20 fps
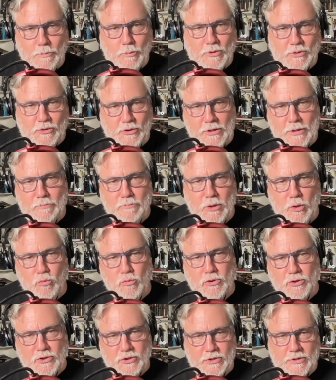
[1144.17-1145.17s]
we see a
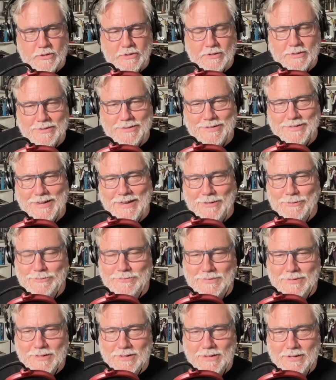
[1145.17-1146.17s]
mutant. I
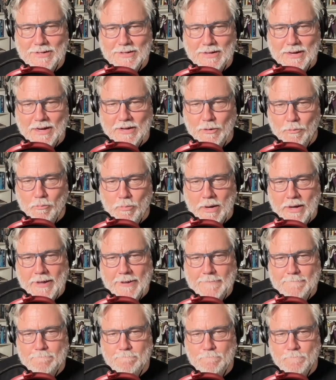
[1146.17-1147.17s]
don't buy
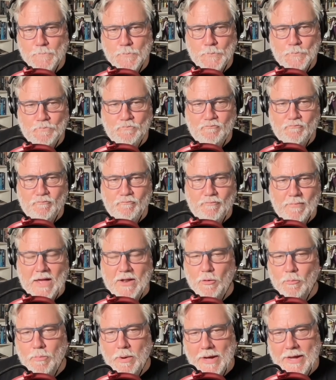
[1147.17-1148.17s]
it. I
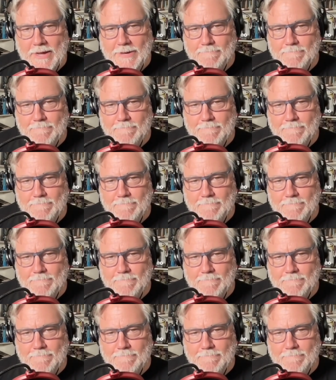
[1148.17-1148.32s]
don't buy